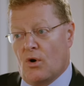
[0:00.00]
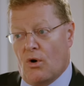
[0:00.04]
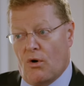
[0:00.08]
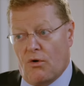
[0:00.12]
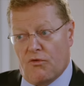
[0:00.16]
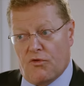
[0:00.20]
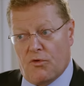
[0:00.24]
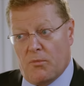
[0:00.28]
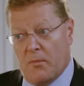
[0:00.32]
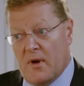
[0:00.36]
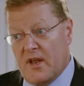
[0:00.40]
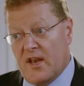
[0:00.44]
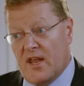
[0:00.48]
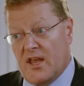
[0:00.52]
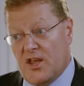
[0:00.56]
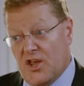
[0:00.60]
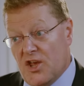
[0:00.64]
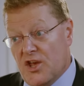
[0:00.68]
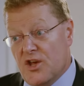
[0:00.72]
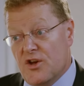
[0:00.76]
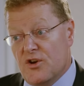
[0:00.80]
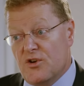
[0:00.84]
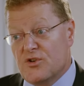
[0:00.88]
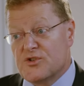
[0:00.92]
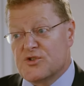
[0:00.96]
over many
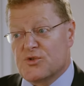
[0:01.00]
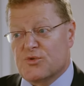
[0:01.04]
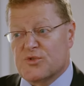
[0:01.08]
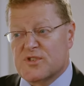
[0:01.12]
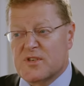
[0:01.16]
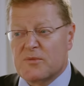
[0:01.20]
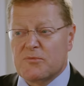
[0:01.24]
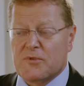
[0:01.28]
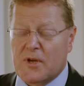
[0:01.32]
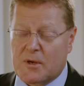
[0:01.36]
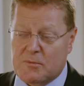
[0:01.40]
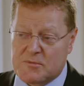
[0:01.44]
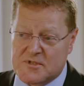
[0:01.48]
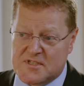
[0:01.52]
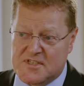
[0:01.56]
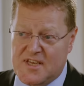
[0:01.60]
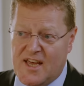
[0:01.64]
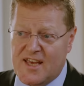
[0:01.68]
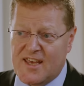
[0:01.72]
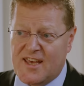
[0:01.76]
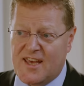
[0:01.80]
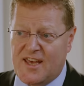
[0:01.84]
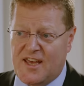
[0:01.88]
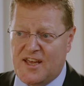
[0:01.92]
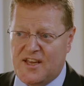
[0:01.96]
years or sometimes
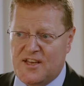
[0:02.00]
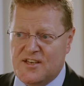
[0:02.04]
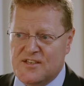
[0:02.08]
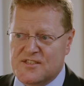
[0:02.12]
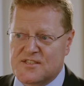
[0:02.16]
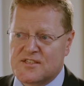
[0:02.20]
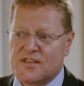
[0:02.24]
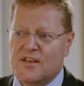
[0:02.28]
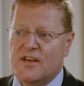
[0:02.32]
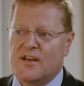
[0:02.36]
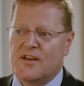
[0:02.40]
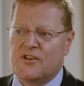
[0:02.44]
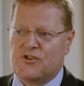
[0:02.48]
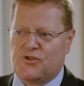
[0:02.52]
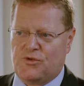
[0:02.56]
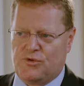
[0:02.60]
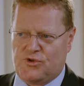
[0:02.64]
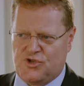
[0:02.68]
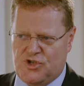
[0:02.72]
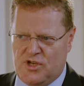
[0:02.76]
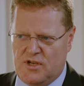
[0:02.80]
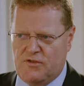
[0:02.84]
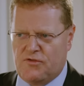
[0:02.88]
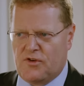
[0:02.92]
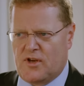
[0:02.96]
decades to
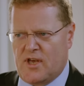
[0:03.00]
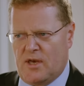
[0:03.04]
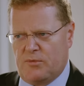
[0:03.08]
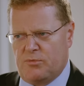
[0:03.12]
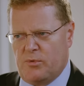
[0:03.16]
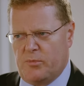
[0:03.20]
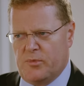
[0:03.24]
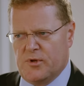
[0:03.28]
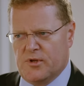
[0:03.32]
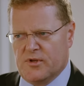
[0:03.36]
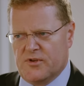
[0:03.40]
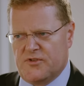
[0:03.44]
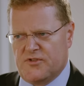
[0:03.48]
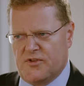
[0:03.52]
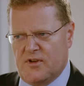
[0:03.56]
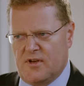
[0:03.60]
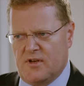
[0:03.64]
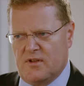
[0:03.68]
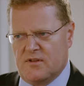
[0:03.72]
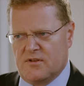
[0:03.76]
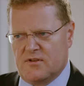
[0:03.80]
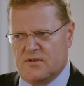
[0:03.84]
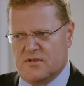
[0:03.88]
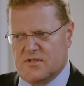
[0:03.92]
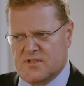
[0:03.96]
achieve a
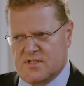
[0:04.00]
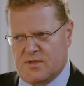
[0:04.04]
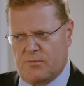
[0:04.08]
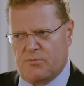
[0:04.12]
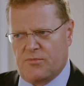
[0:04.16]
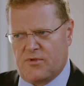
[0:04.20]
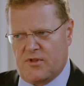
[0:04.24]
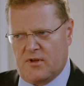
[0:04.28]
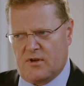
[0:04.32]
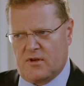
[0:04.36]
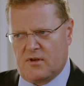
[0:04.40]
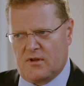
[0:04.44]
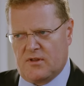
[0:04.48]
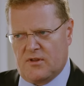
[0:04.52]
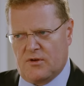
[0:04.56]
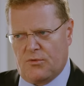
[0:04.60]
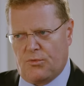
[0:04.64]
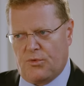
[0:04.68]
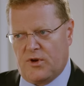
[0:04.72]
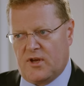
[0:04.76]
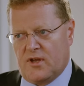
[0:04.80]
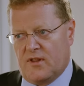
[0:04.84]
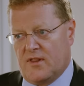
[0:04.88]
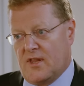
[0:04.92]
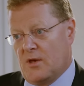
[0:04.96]
capability that is something that
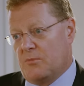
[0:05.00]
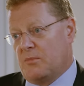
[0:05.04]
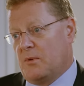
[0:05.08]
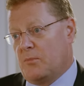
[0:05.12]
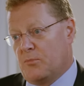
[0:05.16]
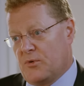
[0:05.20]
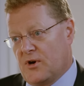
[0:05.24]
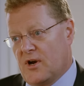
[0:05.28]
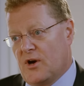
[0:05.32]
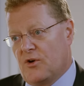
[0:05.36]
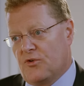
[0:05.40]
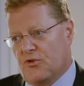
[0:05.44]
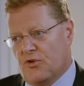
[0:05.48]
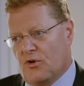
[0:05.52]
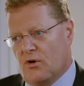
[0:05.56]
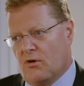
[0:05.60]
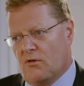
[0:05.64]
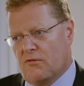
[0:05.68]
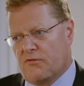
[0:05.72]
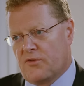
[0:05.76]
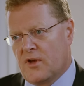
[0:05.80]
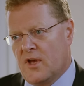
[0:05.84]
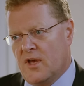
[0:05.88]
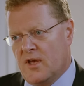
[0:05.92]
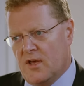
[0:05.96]
we can then be proud
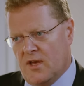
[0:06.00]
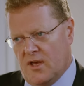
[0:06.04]
of